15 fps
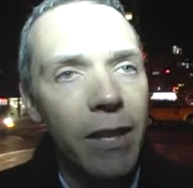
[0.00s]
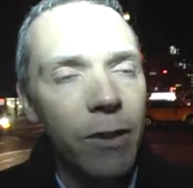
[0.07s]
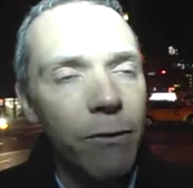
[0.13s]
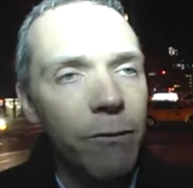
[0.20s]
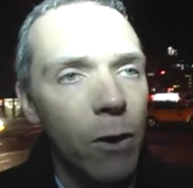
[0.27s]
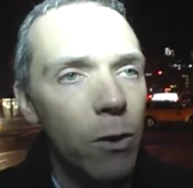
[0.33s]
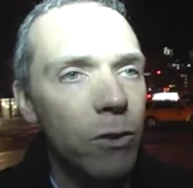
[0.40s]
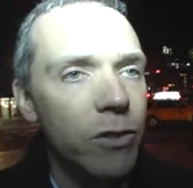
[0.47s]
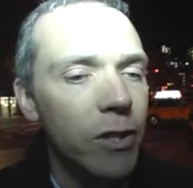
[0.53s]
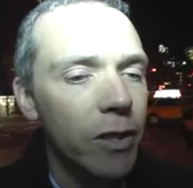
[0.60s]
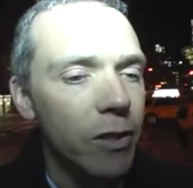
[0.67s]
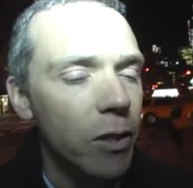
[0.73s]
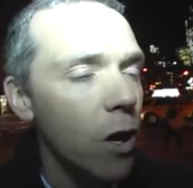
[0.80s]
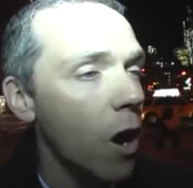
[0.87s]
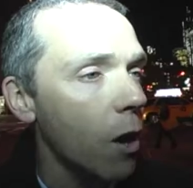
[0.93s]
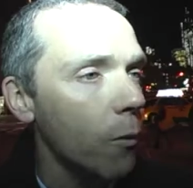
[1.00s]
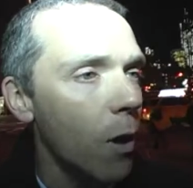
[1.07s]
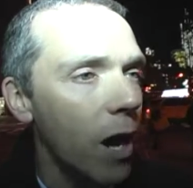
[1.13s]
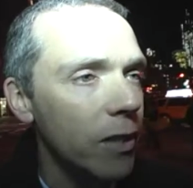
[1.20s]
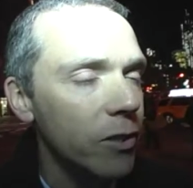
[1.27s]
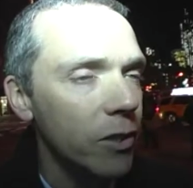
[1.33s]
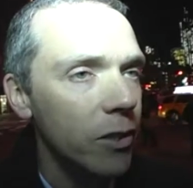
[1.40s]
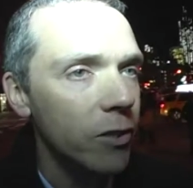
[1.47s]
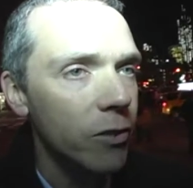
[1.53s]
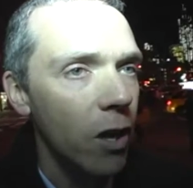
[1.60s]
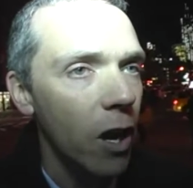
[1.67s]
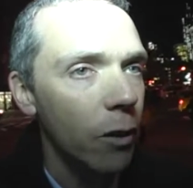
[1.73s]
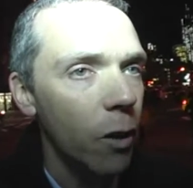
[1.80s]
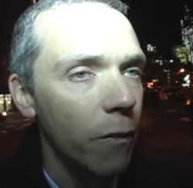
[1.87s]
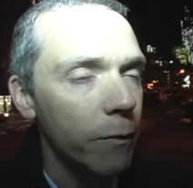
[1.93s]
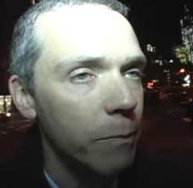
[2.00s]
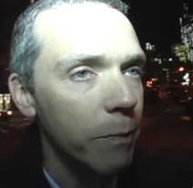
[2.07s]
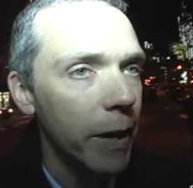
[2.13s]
The folks at the car washes are often